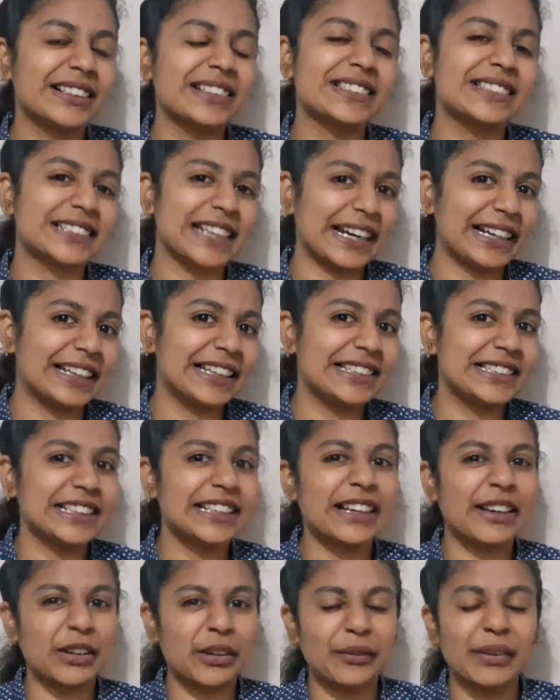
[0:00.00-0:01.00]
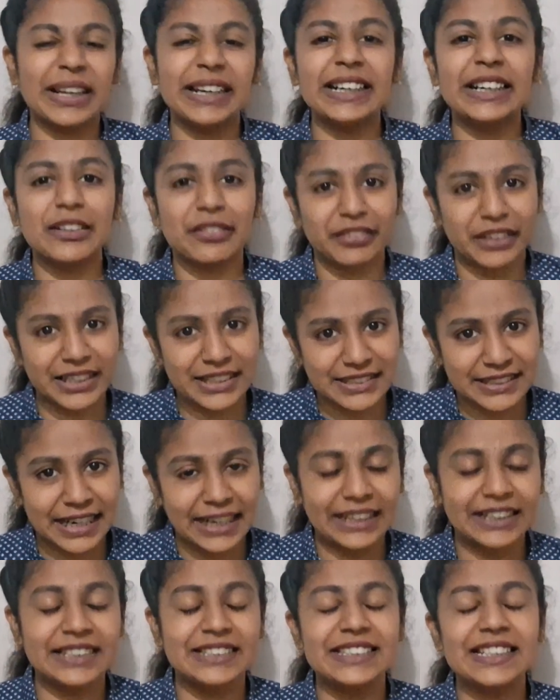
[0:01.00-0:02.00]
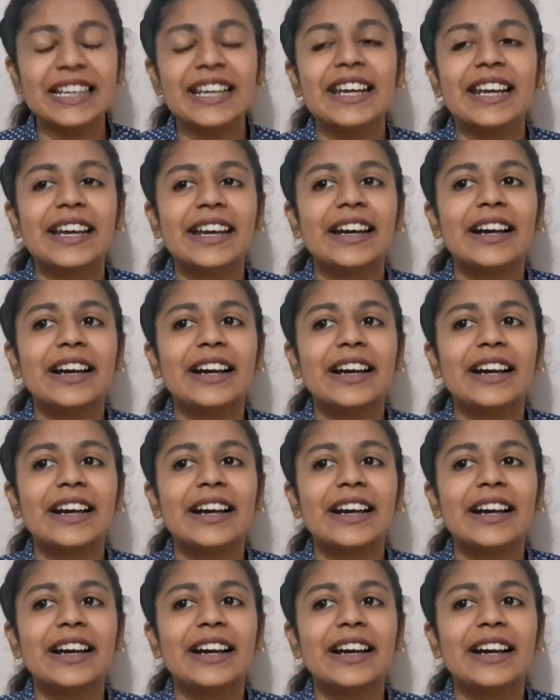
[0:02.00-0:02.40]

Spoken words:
strategy, or very different strategy.